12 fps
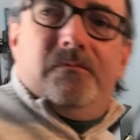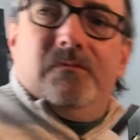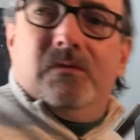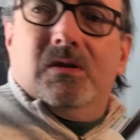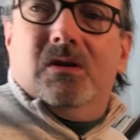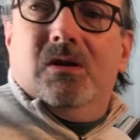
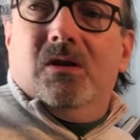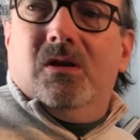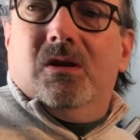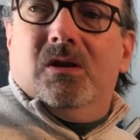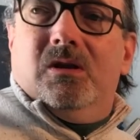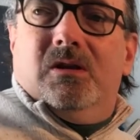
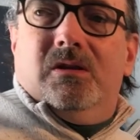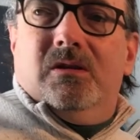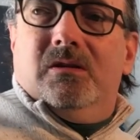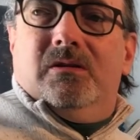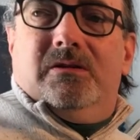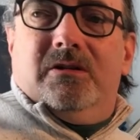
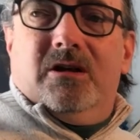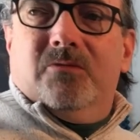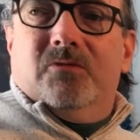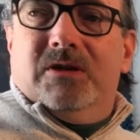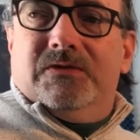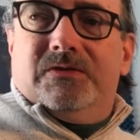the
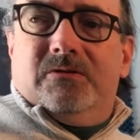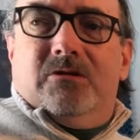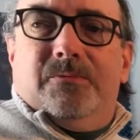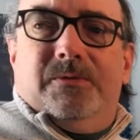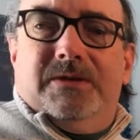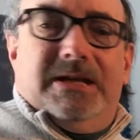armrests go up and